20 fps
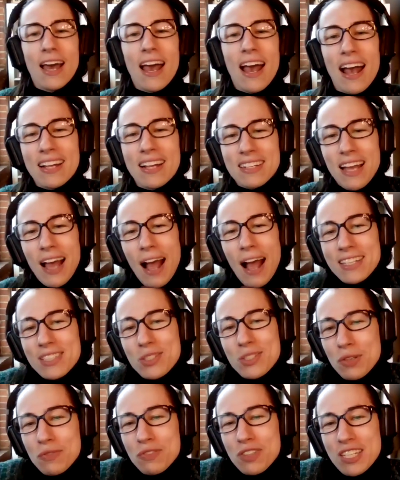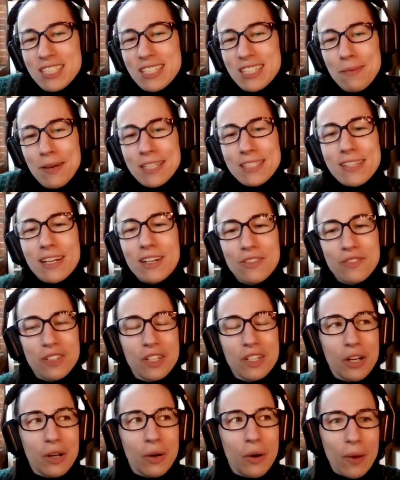And I sort of think to myself,
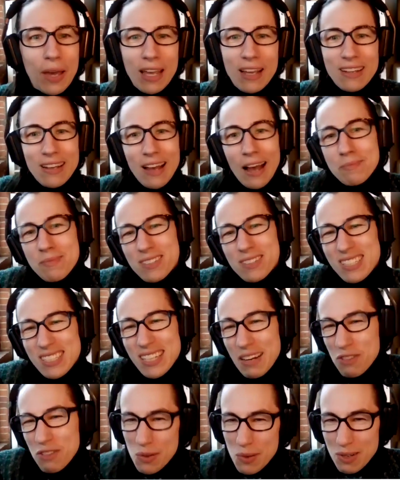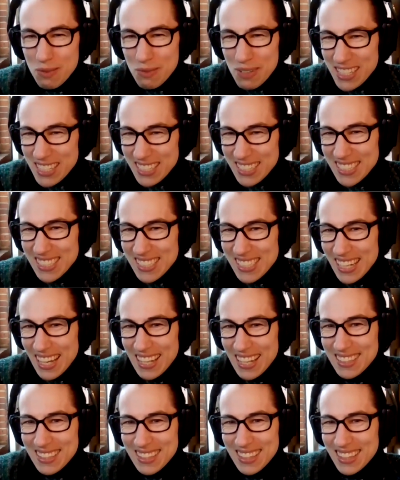okay, did everyone really need to
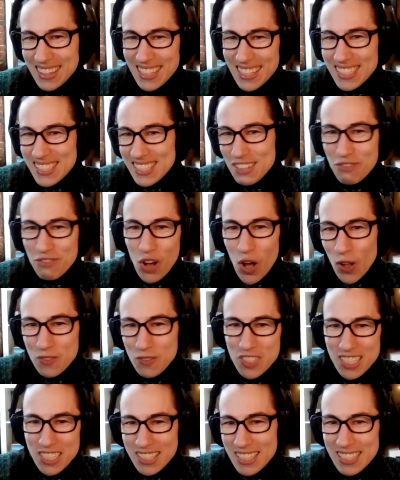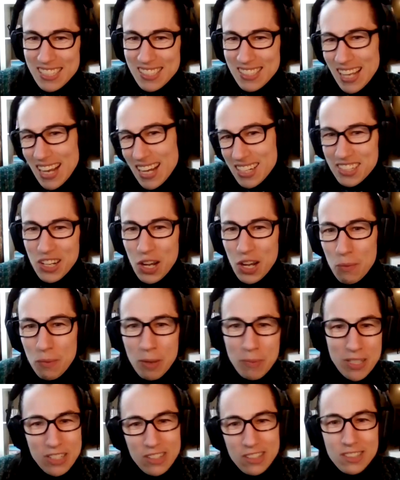get this involved in this? I don't know.
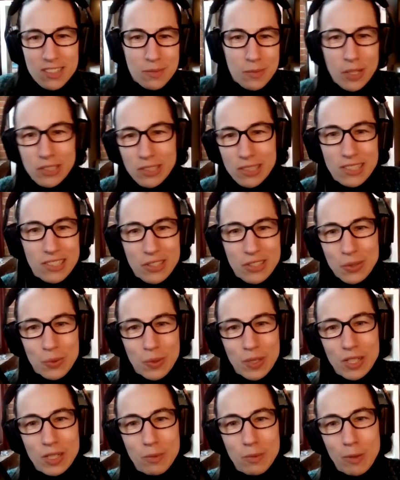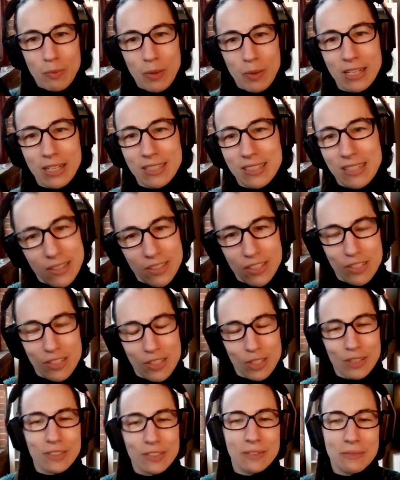Maybe there are some other issues we could have been paying attention to.